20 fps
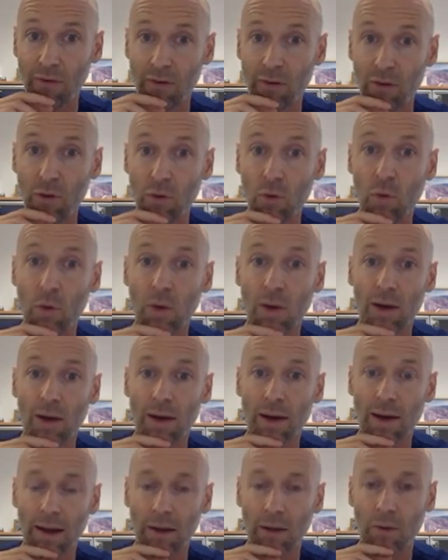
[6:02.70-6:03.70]
a new
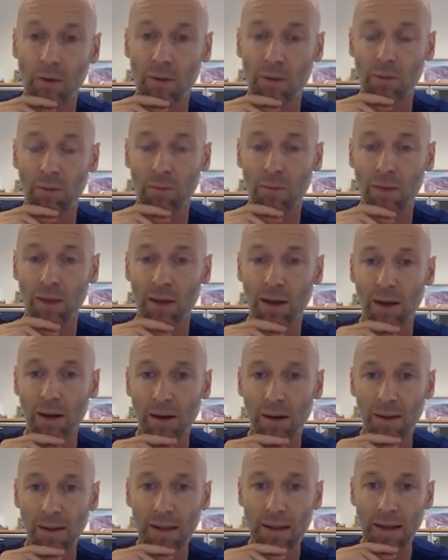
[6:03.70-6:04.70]
algorithm there.
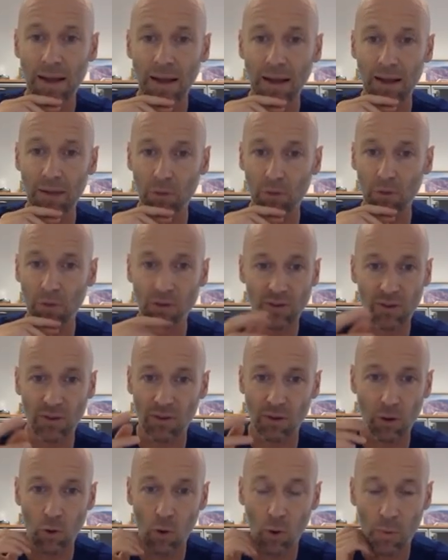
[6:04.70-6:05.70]
And so this is
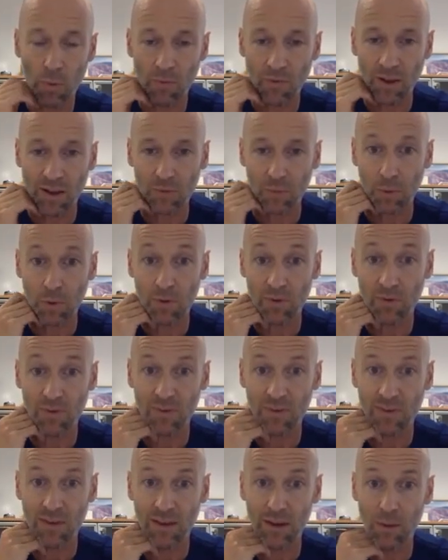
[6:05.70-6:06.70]
the group of
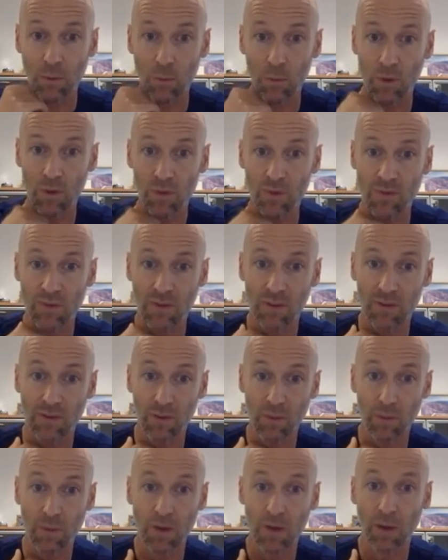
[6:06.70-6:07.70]
experts that was
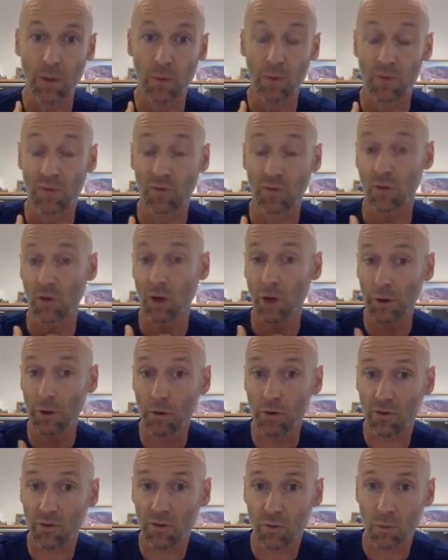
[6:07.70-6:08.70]
summoned. I was
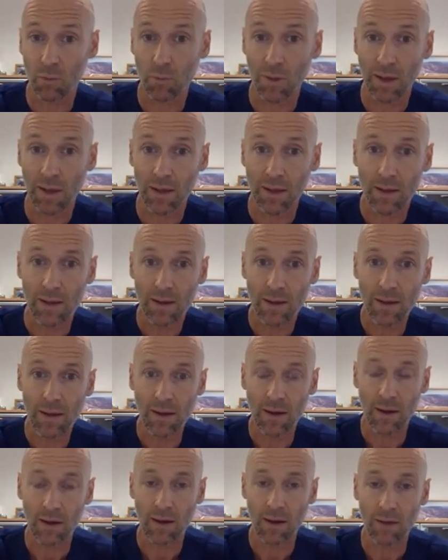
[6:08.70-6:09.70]
honored to be
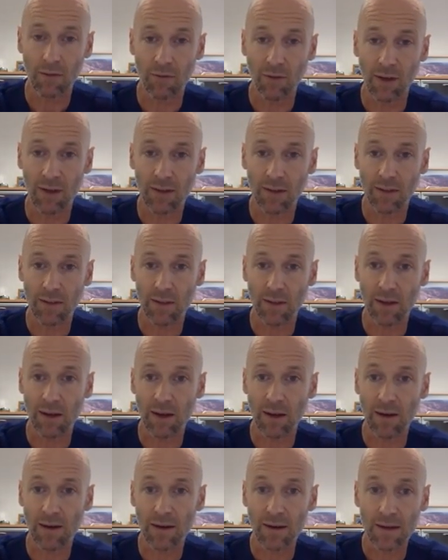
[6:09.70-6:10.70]
invited
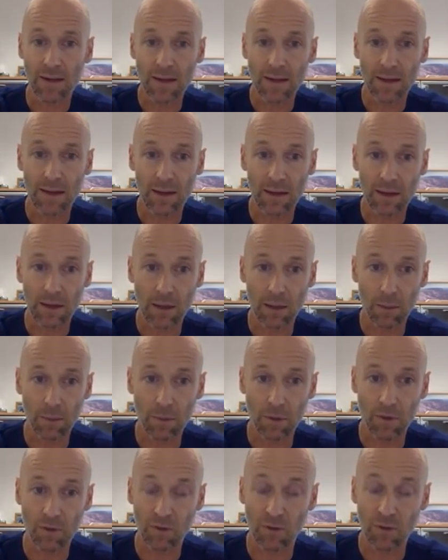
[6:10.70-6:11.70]
there,
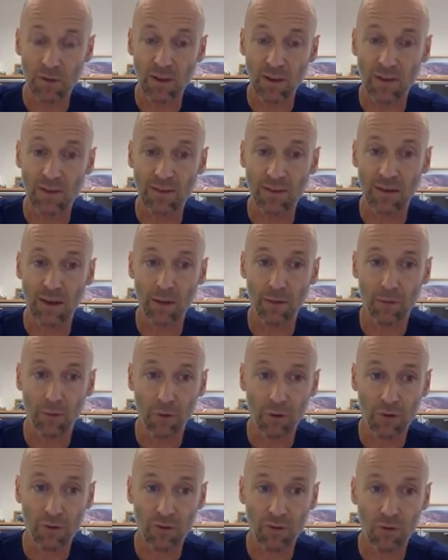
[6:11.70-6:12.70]
but you see it's a
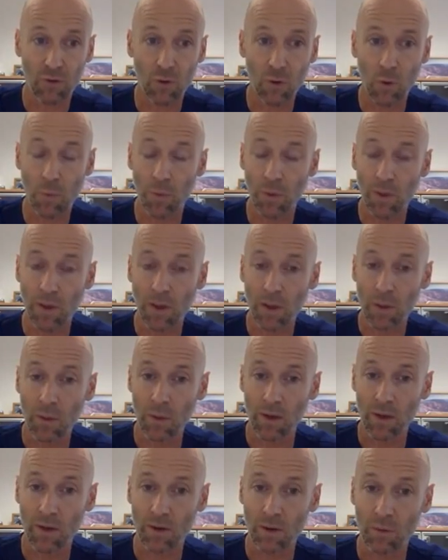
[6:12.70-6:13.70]
diverse group
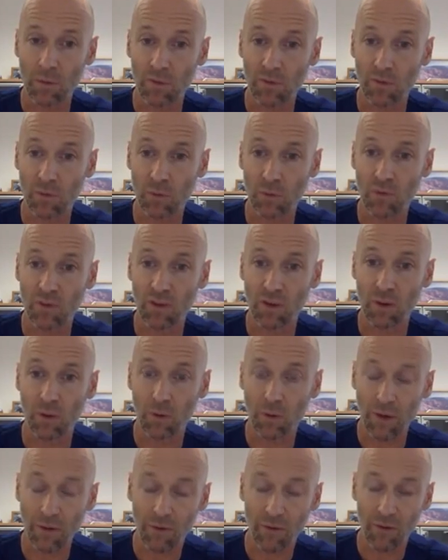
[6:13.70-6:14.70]
when it comes to
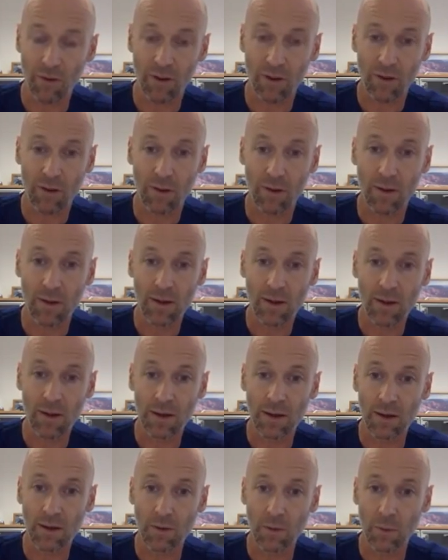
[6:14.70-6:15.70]
geographical
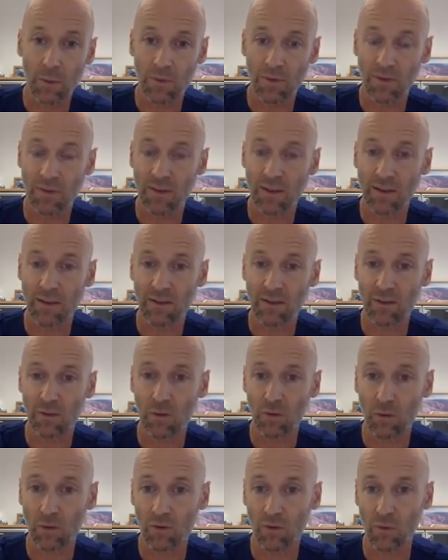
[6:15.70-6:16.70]
representation,
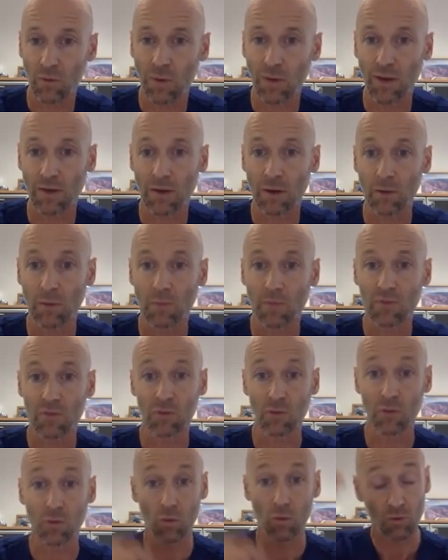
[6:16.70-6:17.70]
also when it comes
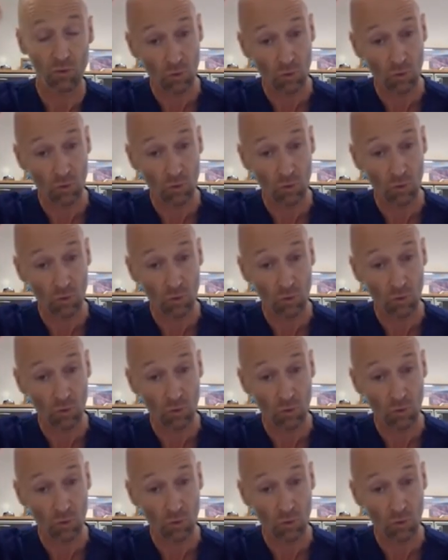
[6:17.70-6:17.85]
to